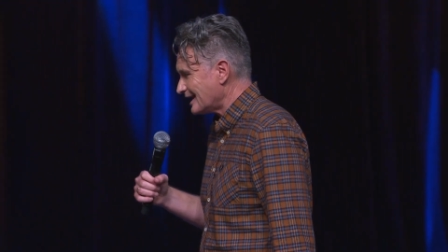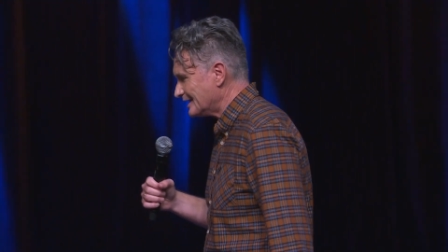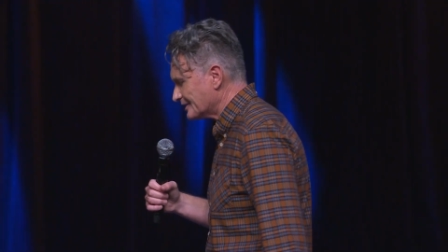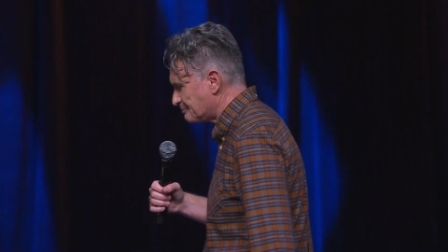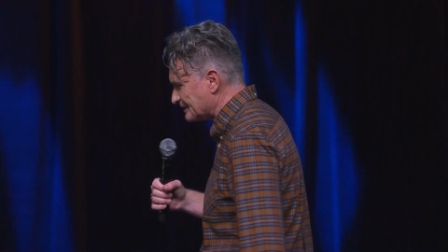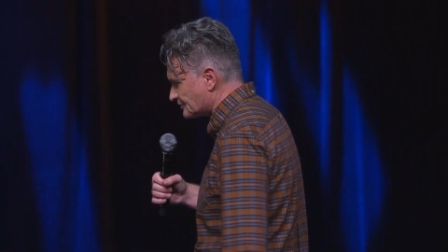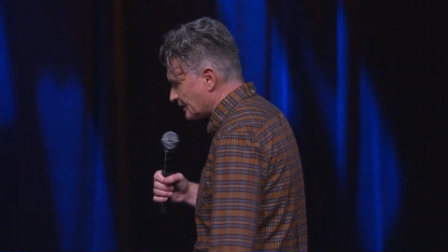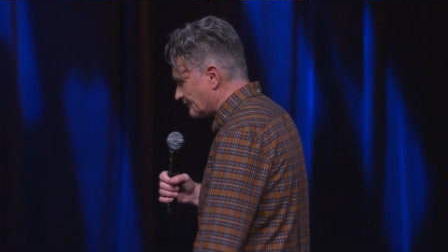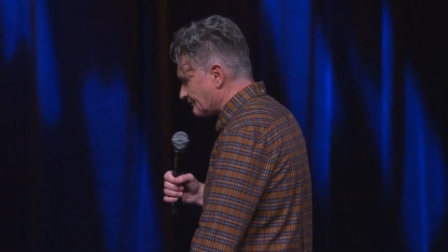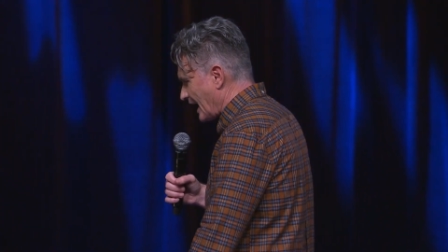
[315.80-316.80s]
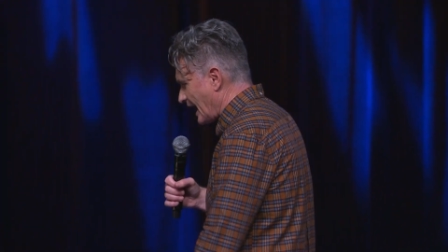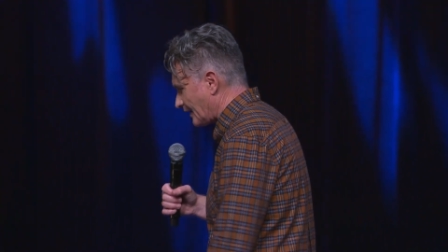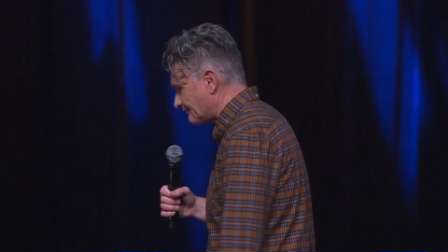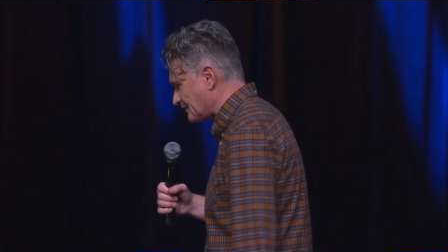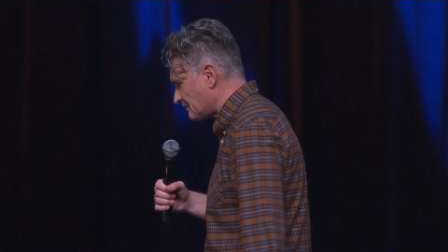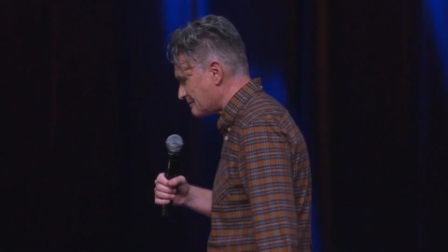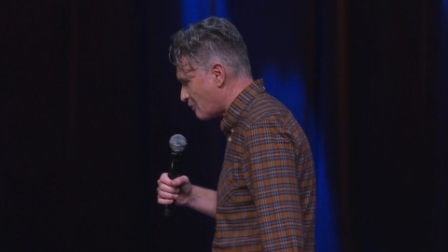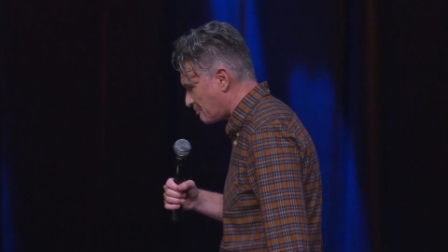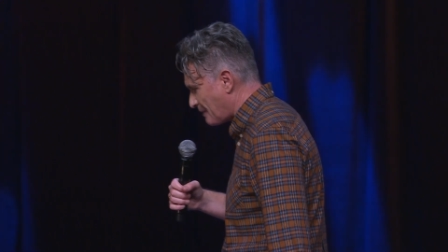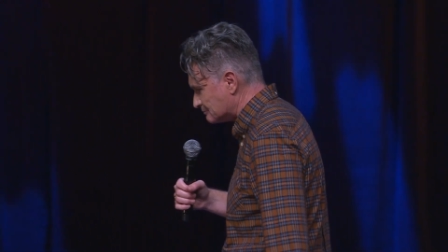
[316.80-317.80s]
You're the best crowd I've ever had. I've never been
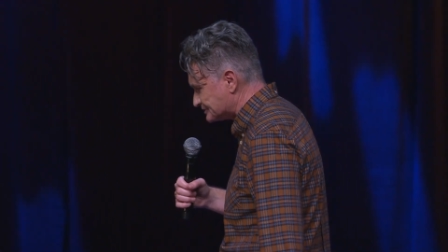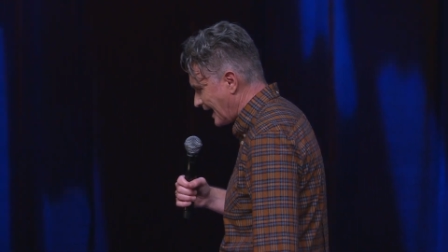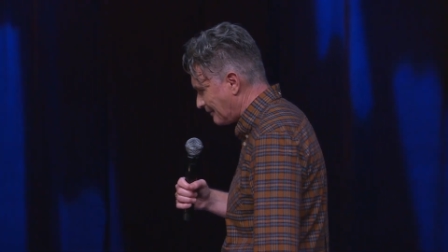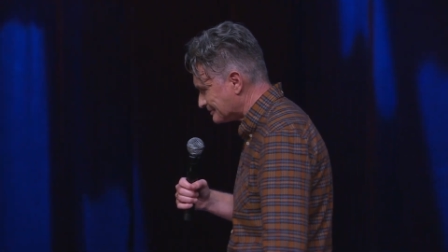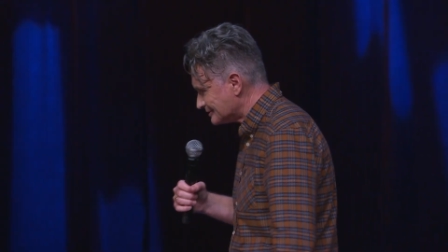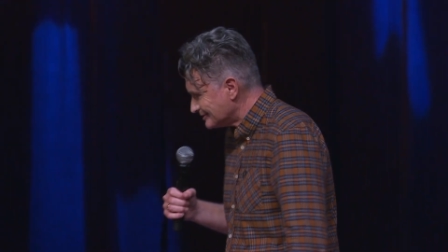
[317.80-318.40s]
more pumped up.